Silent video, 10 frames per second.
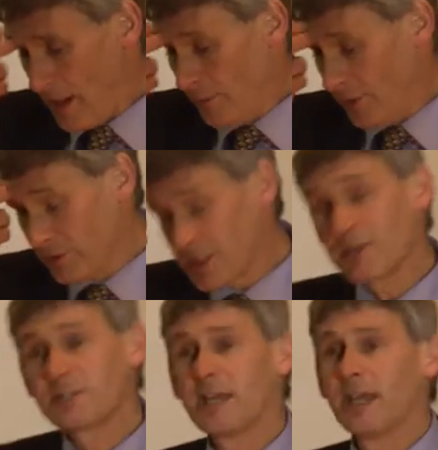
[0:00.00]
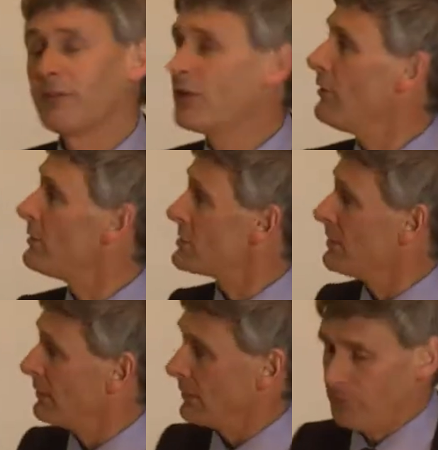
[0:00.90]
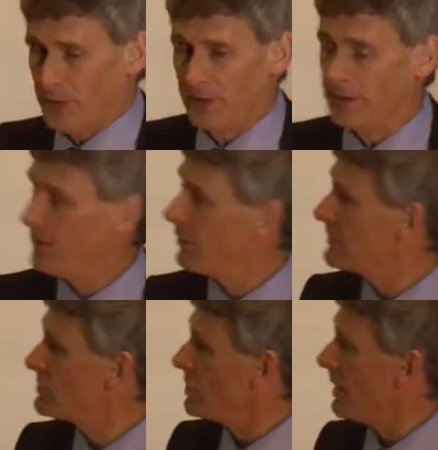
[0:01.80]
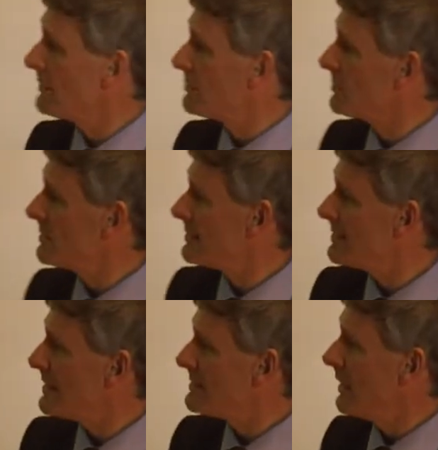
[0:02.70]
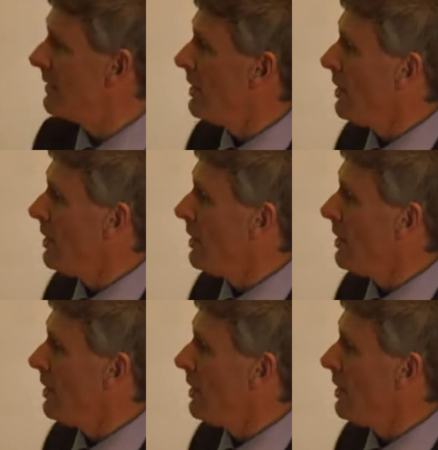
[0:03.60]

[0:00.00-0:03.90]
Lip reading: We're also seeing, of course, and one of the things Charles was assessing